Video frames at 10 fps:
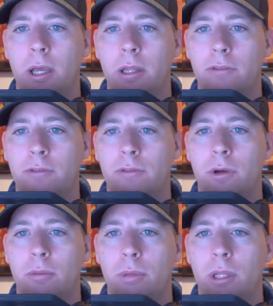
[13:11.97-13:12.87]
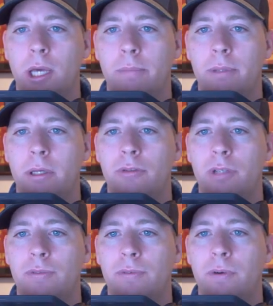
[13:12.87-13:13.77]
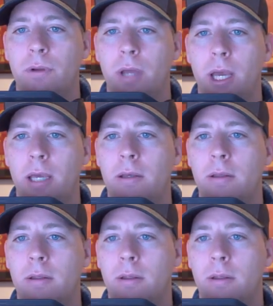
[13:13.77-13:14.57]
And this is going to be the IP address for phone A.